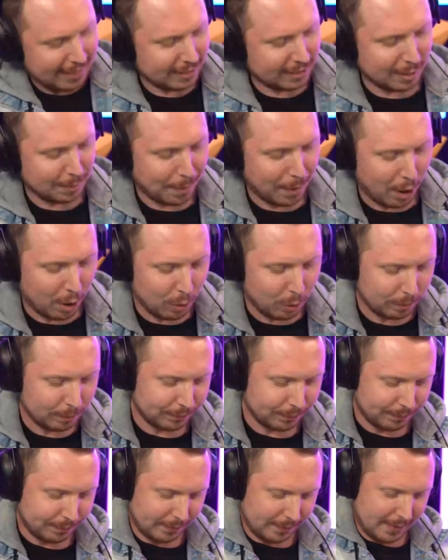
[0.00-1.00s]
into the bowl,
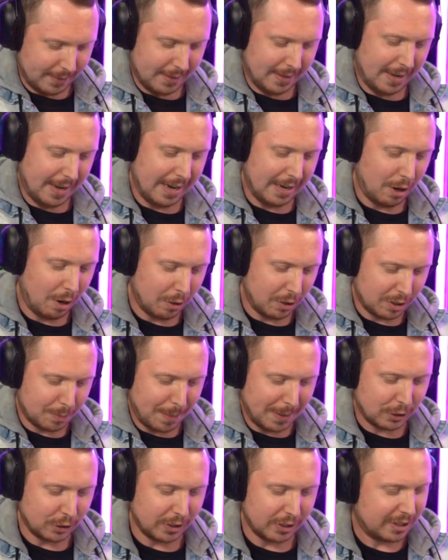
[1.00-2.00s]
and I'll
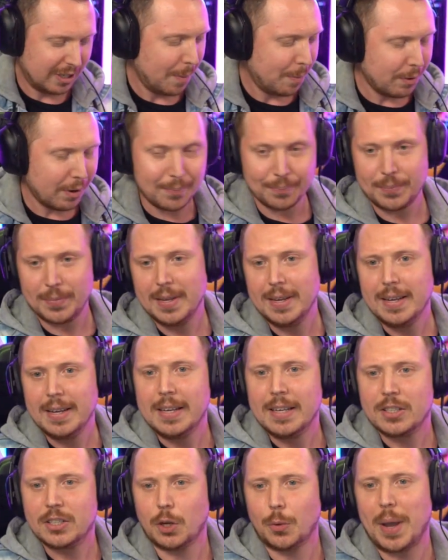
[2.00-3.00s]
just make sure they're separate.
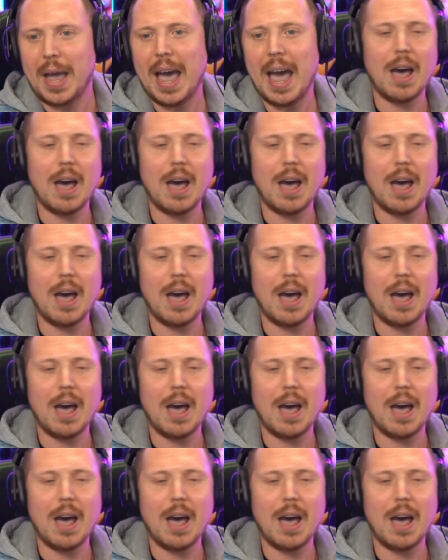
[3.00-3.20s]
So